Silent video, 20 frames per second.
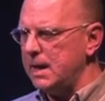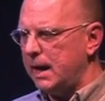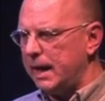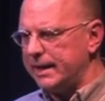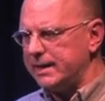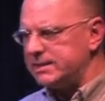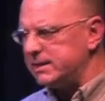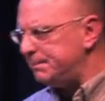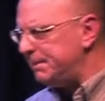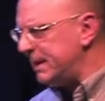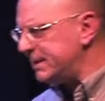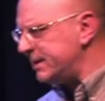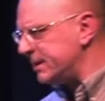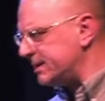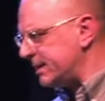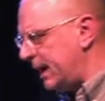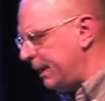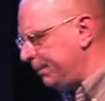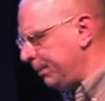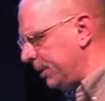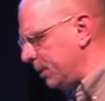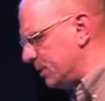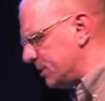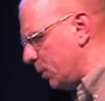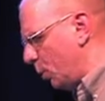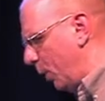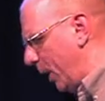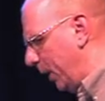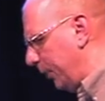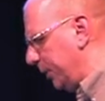I guess the best example, there
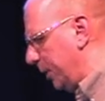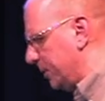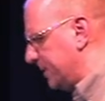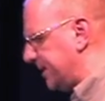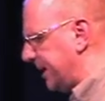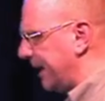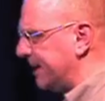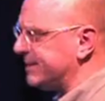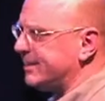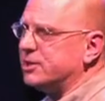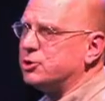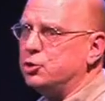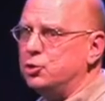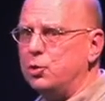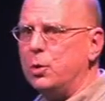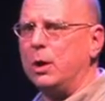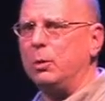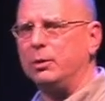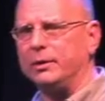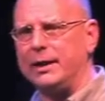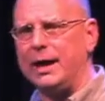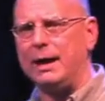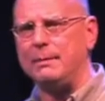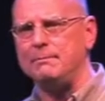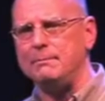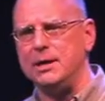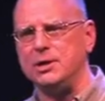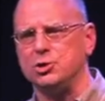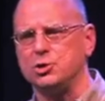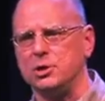was a well-known statistician who I will
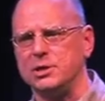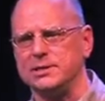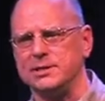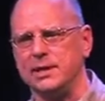not mention